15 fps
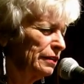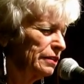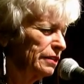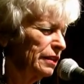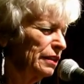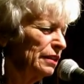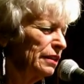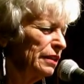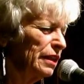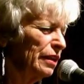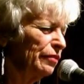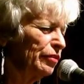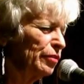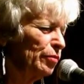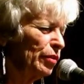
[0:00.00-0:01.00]
Suddenly
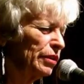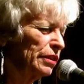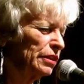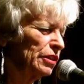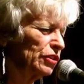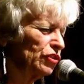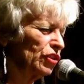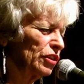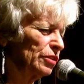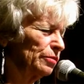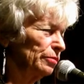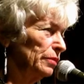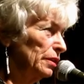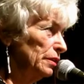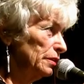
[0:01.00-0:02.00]
everyone in the
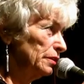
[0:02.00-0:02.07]
gym,